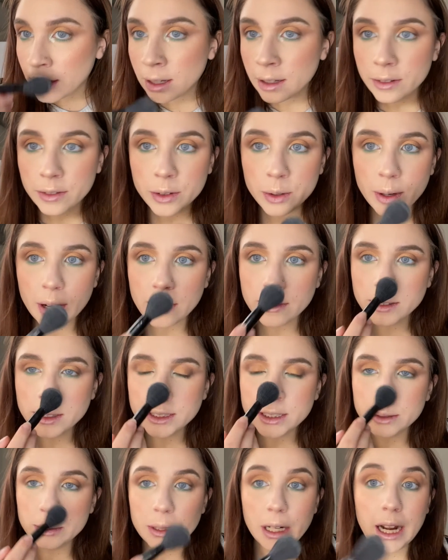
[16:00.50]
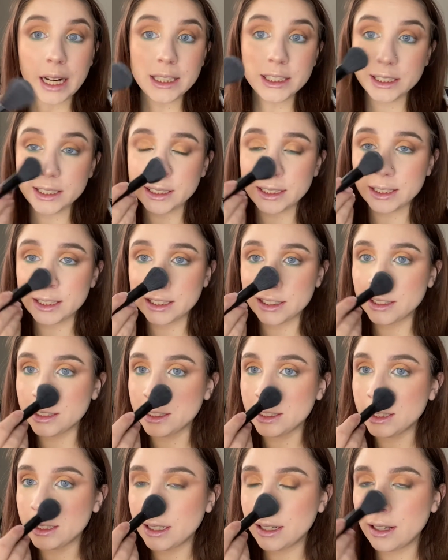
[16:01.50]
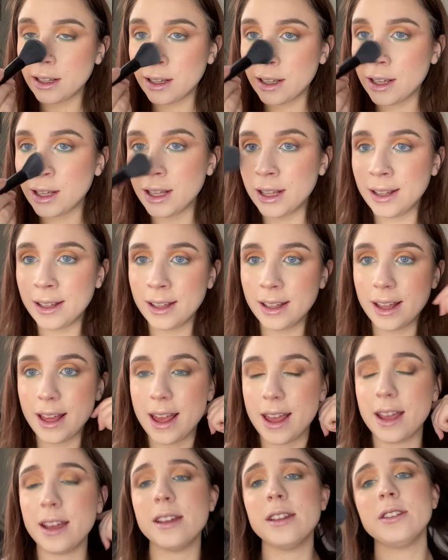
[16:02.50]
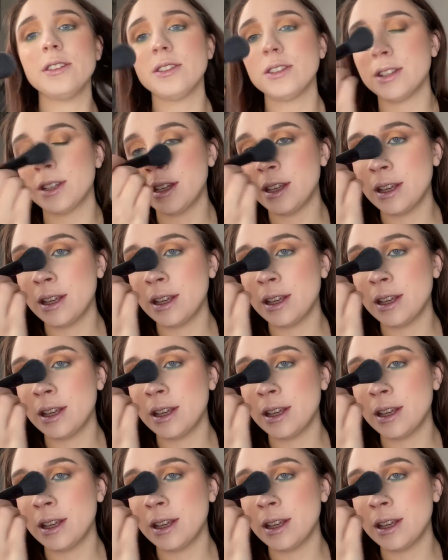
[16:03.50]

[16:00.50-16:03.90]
If you ever do what I just did and